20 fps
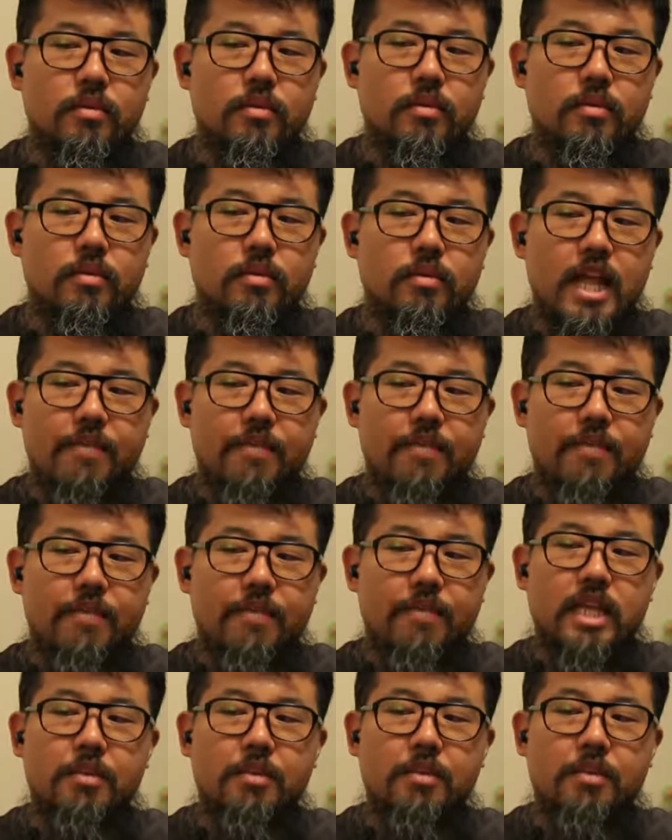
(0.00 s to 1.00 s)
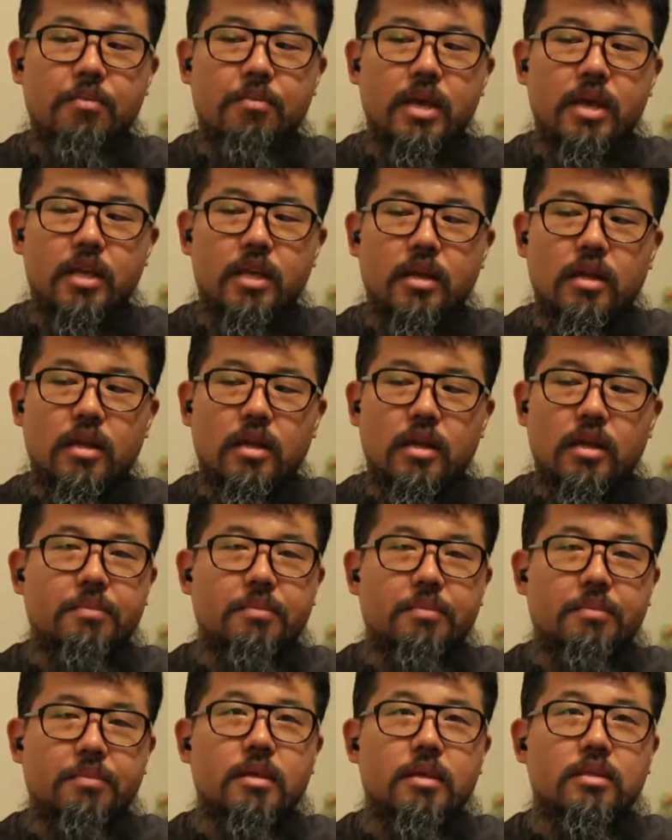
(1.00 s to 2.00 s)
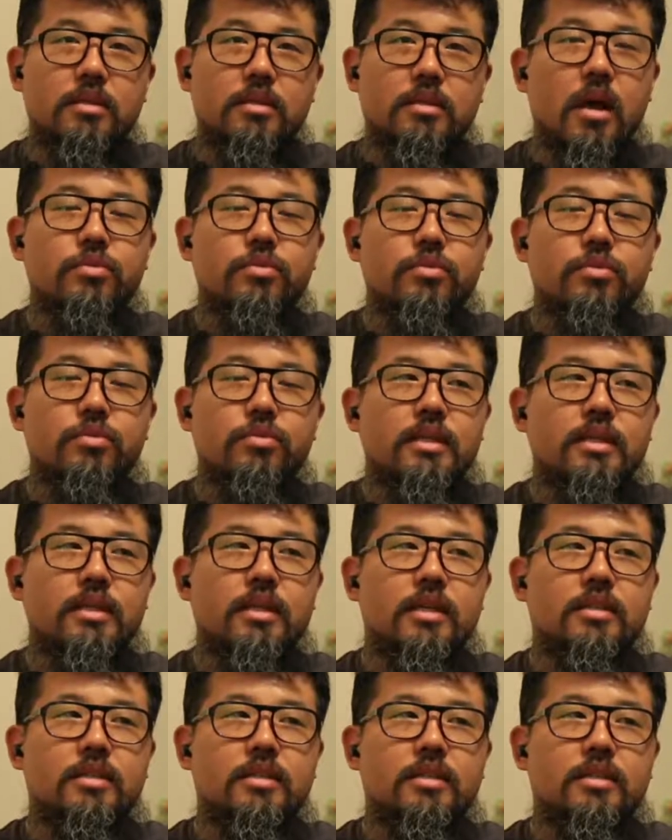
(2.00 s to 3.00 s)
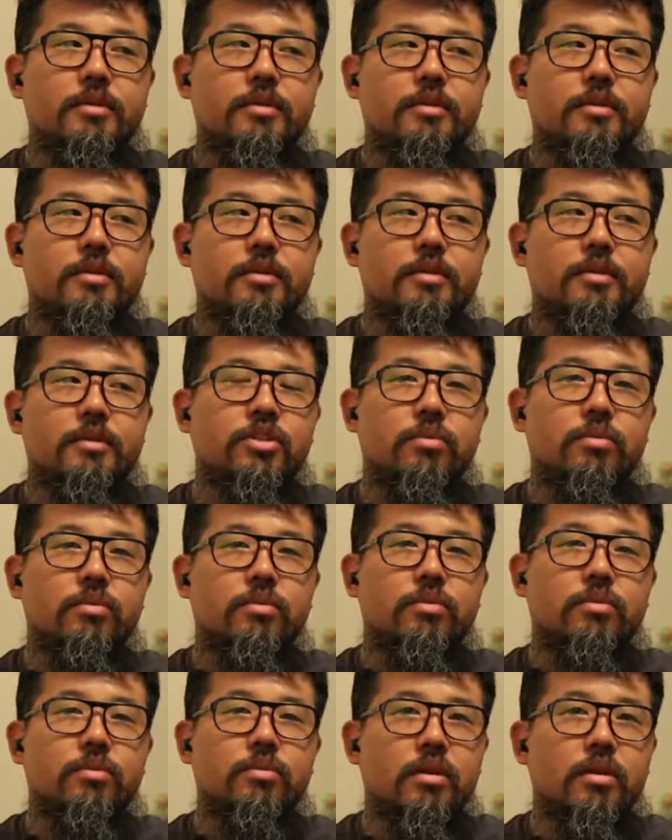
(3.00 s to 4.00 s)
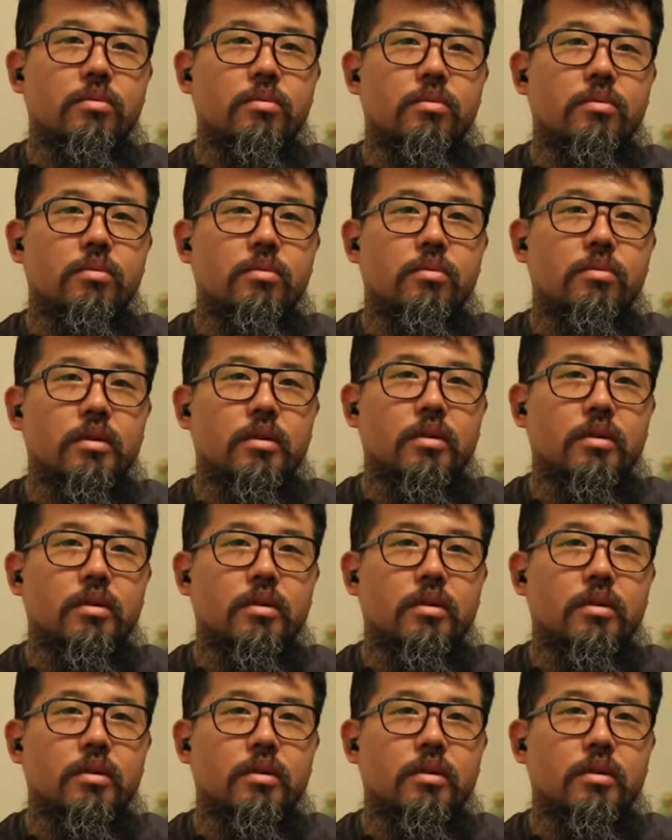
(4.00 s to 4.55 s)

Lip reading: have the same opinion on something, but as long as we're facing in the same direction, we're